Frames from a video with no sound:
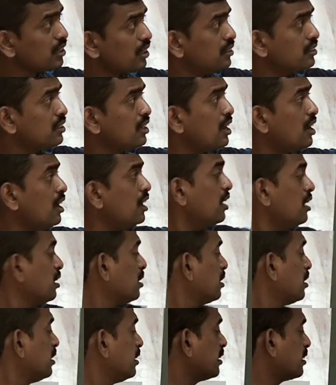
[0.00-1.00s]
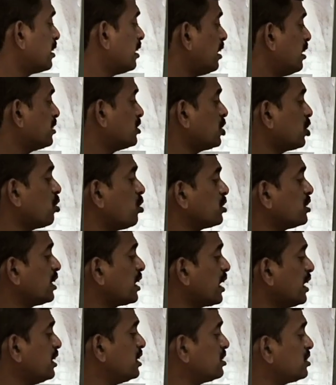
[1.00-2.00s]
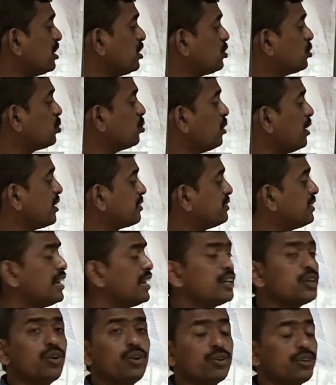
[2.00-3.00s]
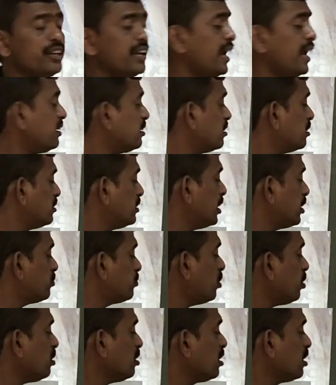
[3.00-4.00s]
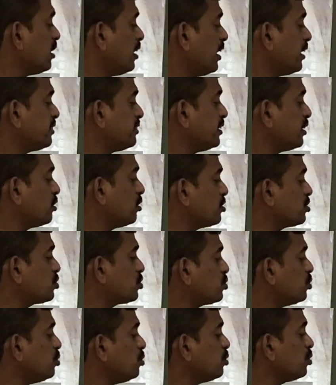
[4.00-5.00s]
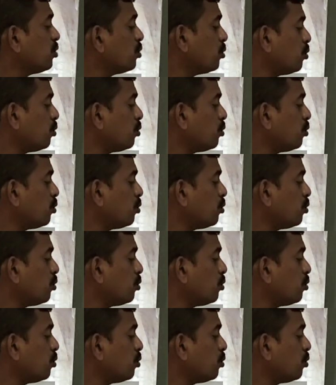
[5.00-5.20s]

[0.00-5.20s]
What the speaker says: the check out the condition, 2 less than equal to 8, therefore x equals 2,